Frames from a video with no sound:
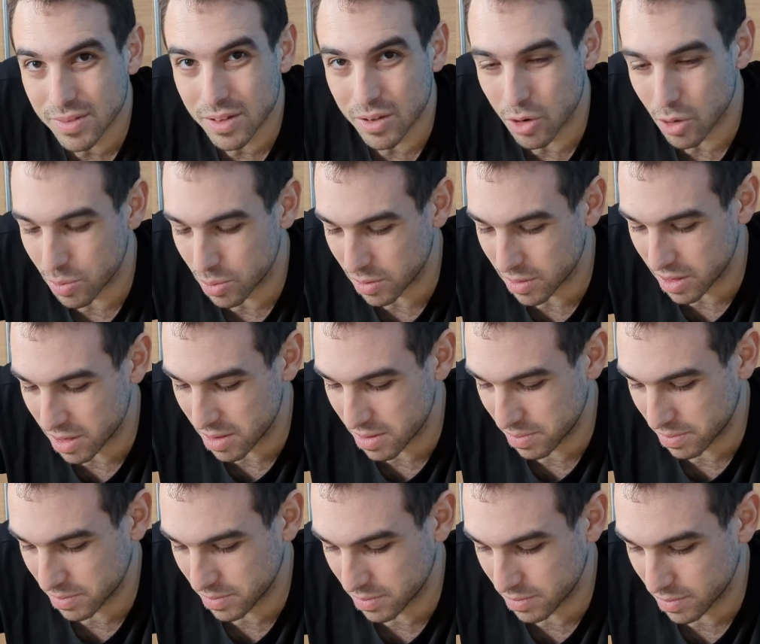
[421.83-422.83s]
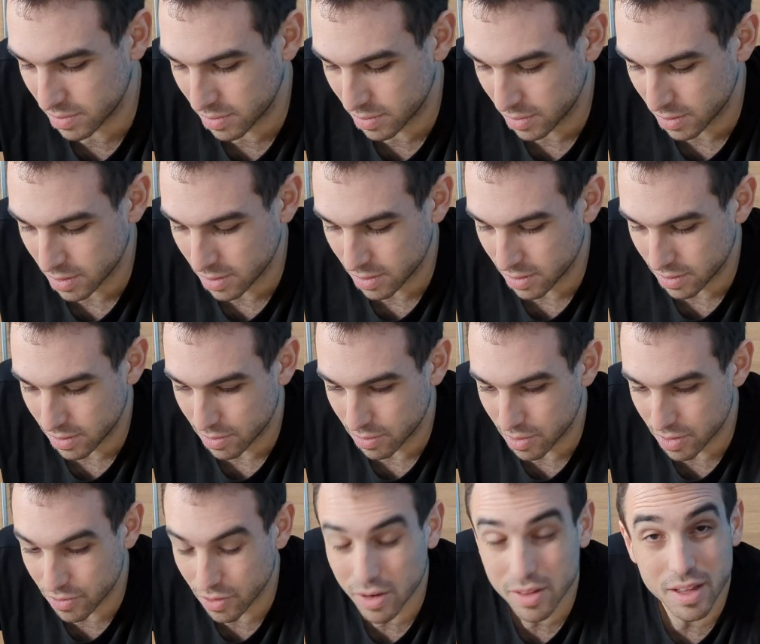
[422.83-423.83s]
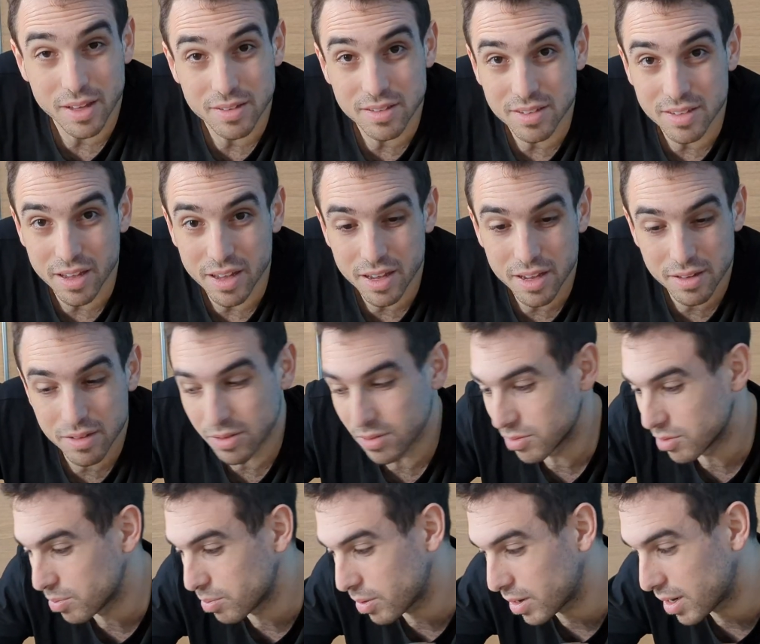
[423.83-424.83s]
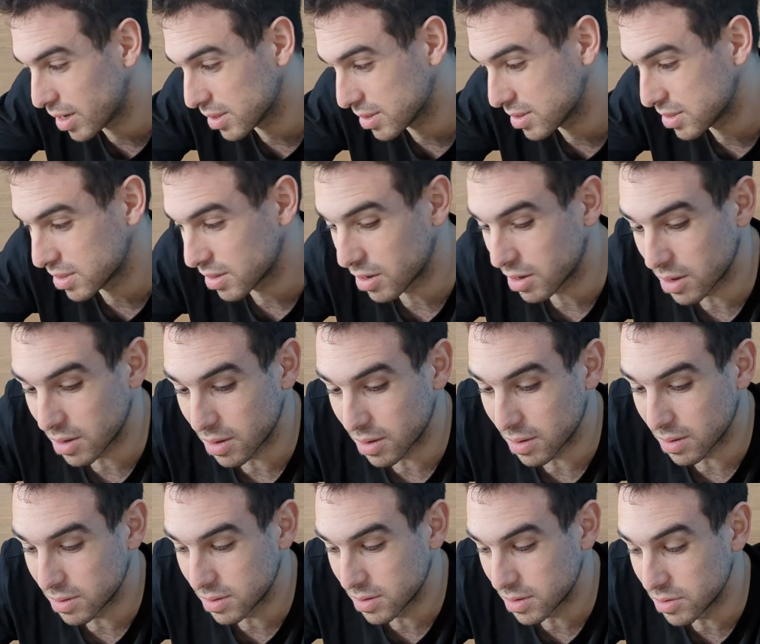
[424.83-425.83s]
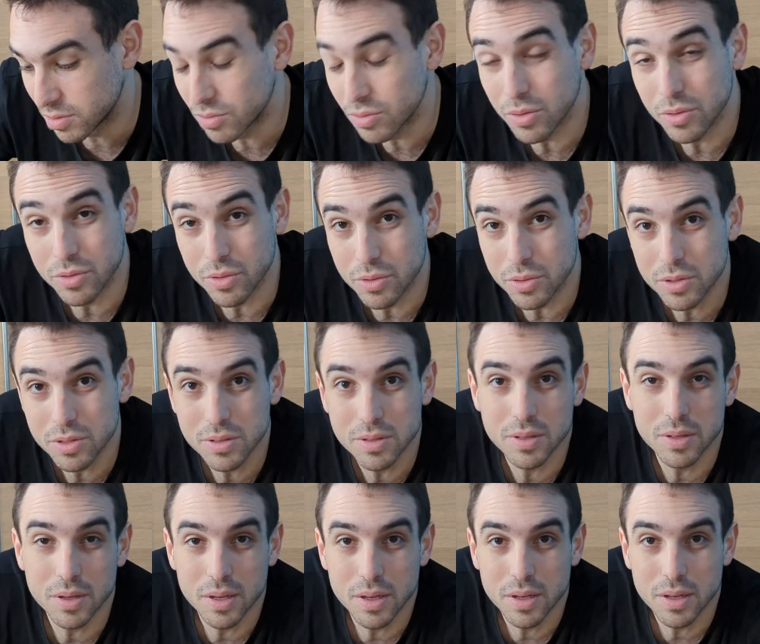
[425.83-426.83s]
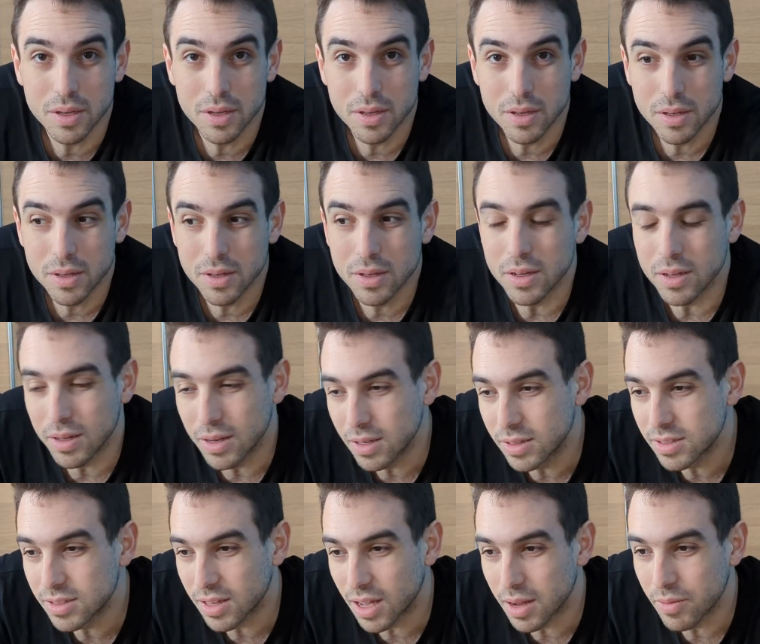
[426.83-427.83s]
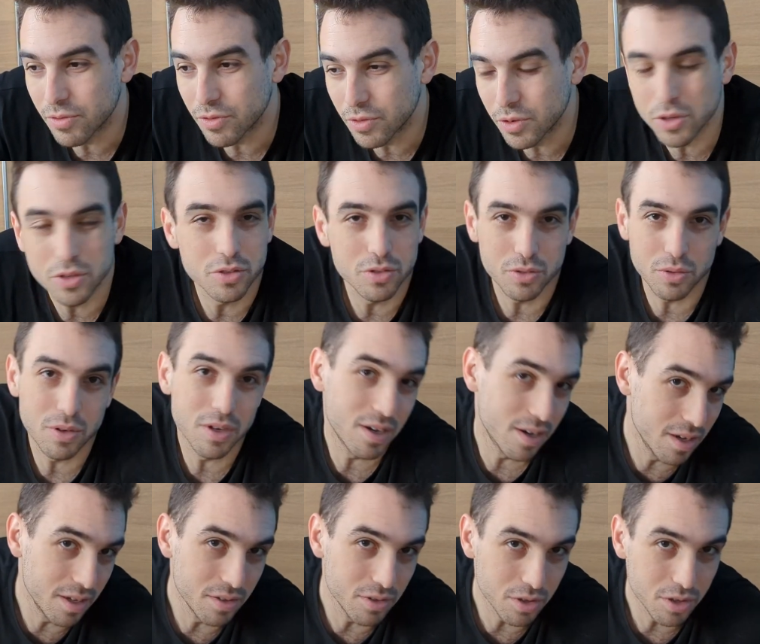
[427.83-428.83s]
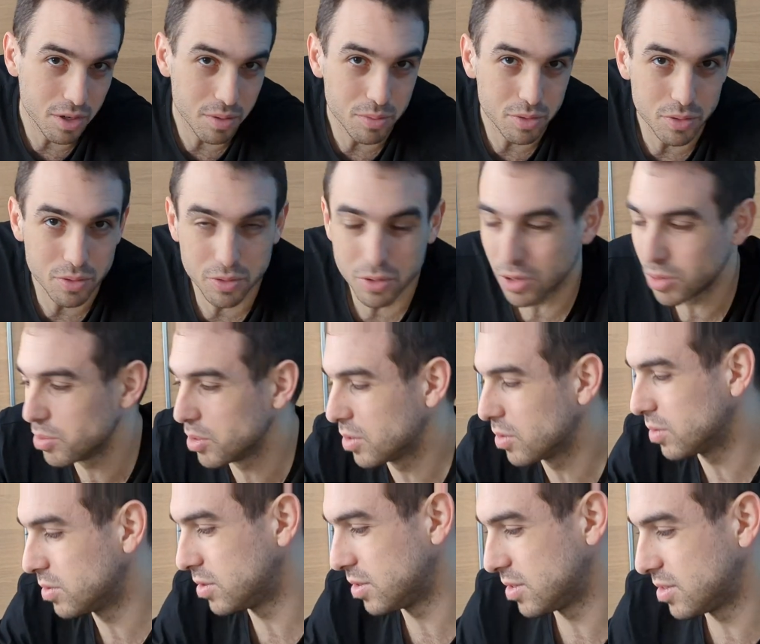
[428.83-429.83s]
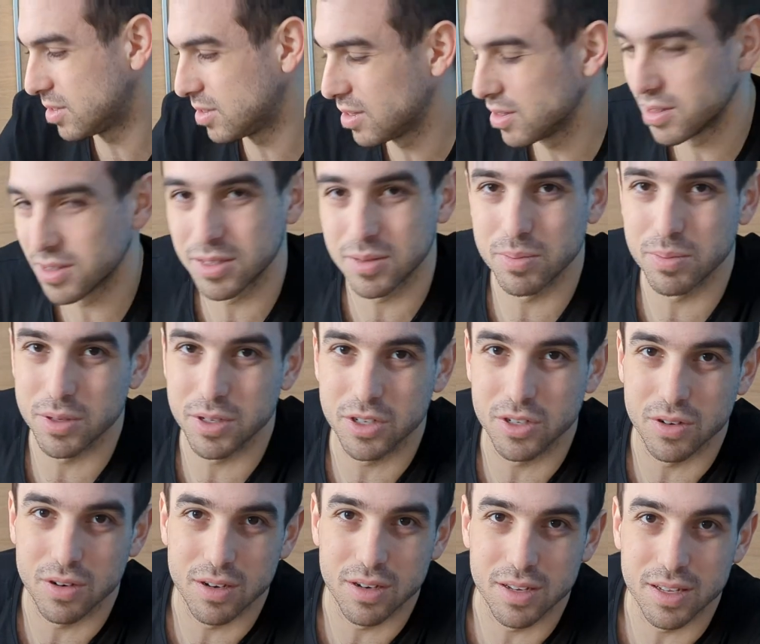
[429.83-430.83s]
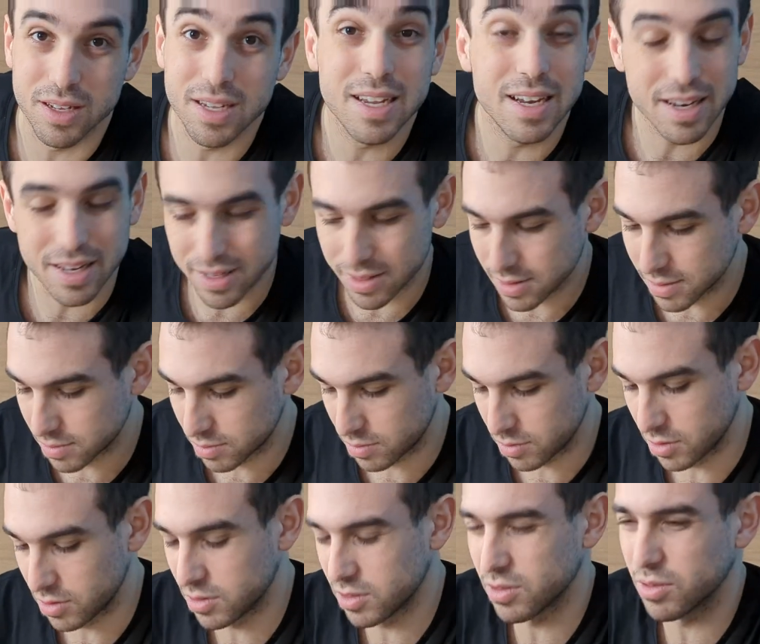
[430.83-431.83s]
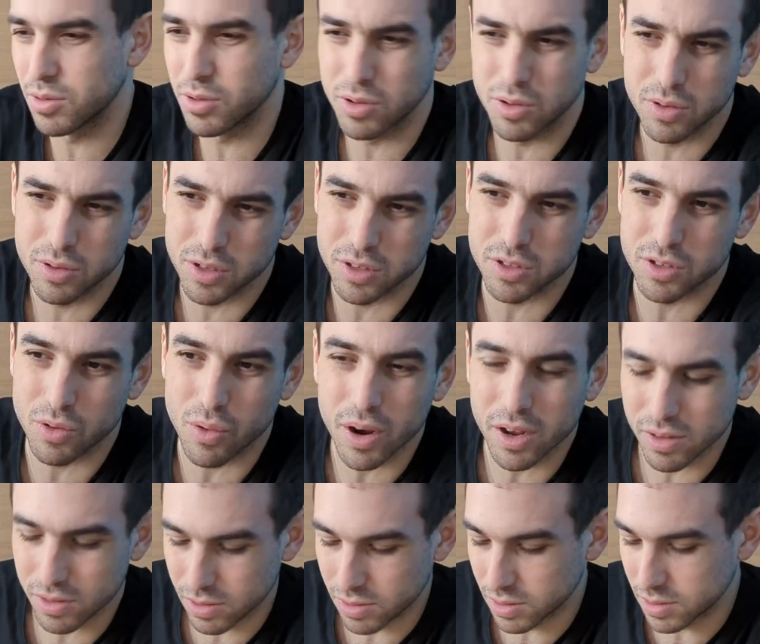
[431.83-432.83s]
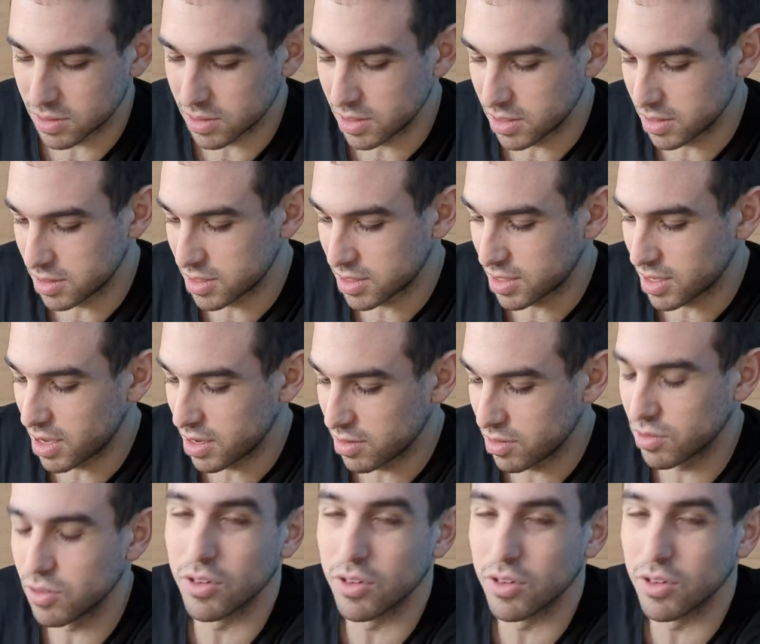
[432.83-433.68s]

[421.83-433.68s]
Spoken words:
Hope a day. With all that said, the parts are introduced. It's time first to clean the computer because it's not especially clean. It's quite dirty inside.